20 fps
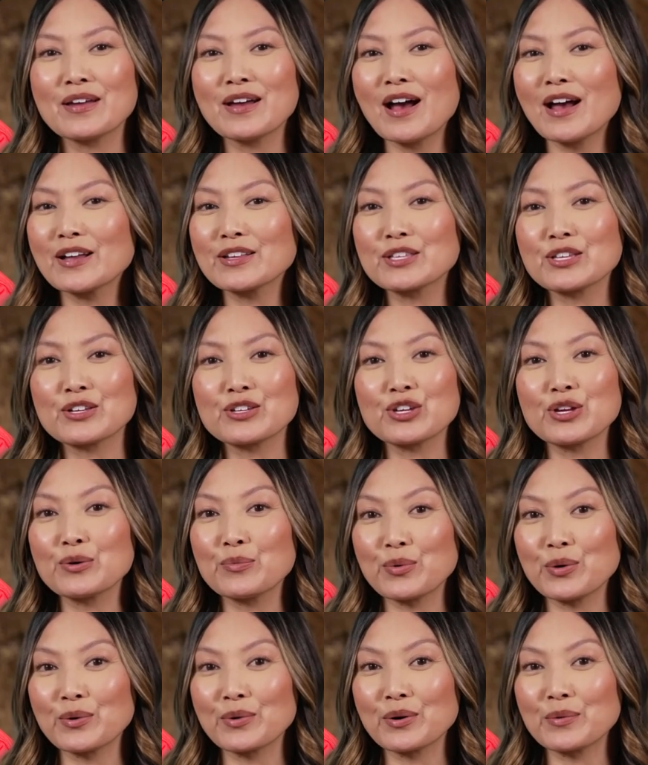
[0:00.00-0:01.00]
oxygen
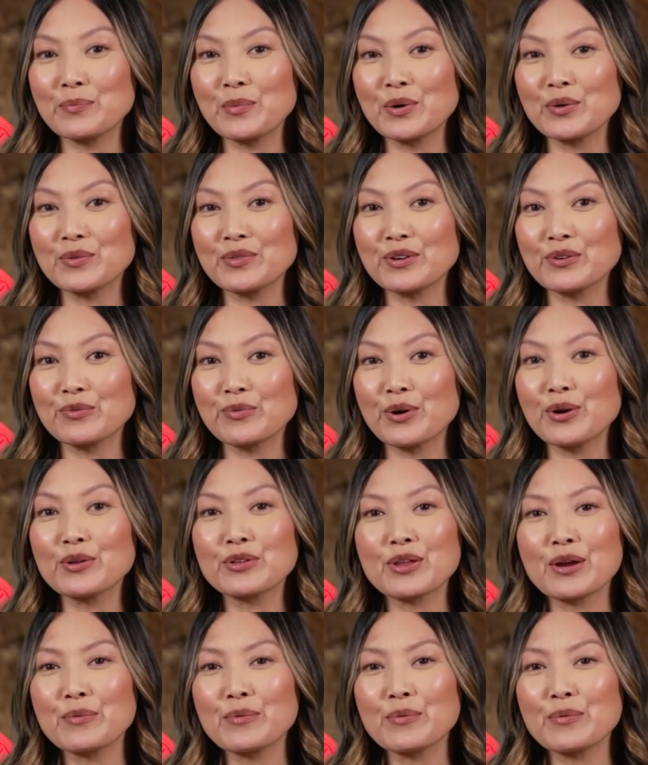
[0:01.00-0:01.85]
will promote the growth